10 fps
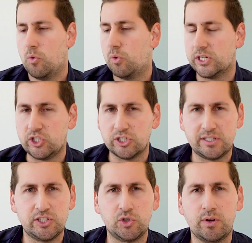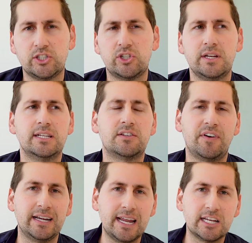what your situation is
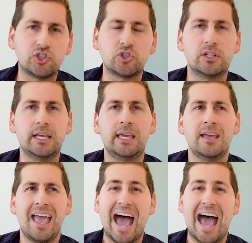financially,